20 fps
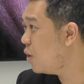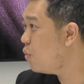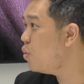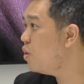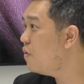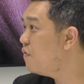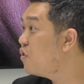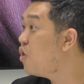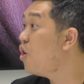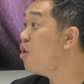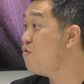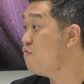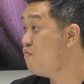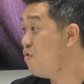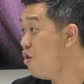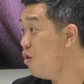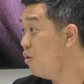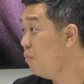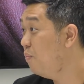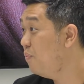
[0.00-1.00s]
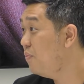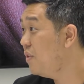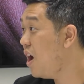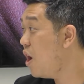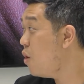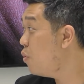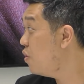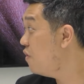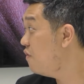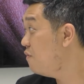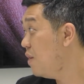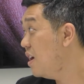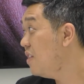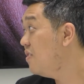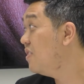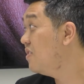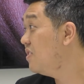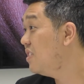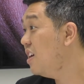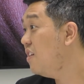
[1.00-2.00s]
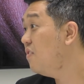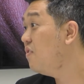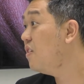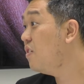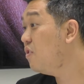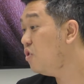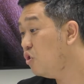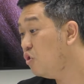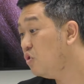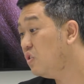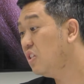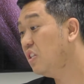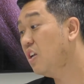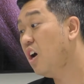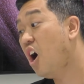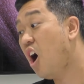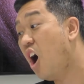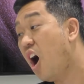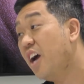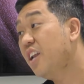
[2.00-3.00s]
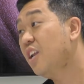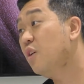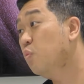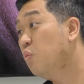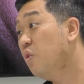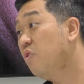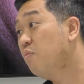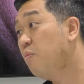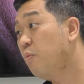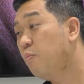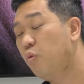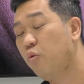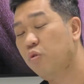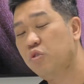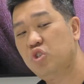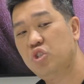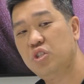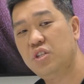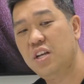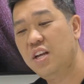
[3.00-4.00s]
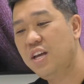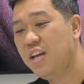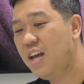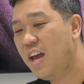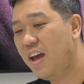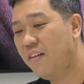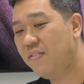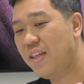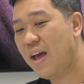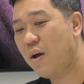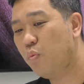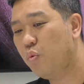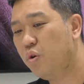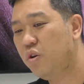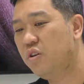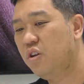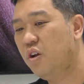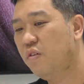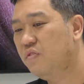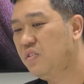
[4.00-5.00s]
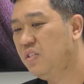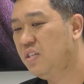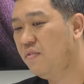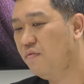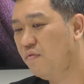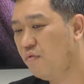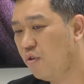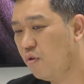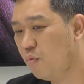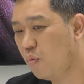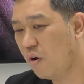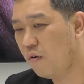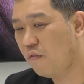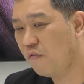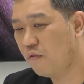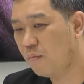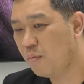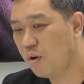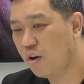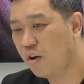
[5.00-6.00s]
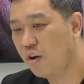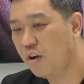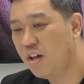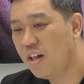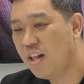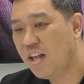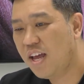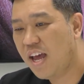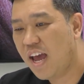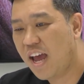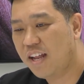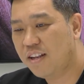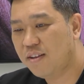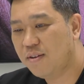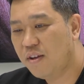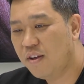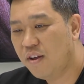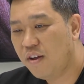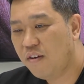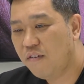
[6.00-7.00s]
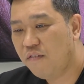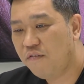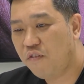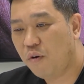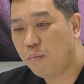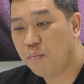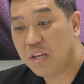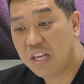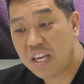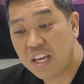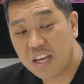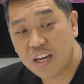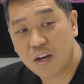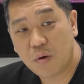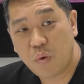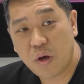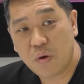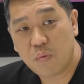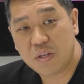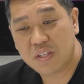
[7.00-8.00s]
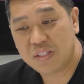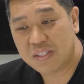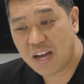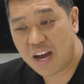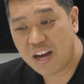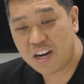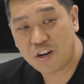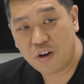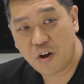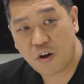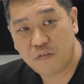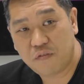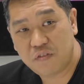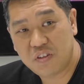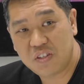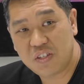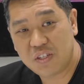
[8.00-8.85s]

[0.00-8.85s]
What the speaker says: have got it wrong. I would have made the teeth using the height and width proportion, and that wouldn't have sit very well from her. And from here, where we started off, this is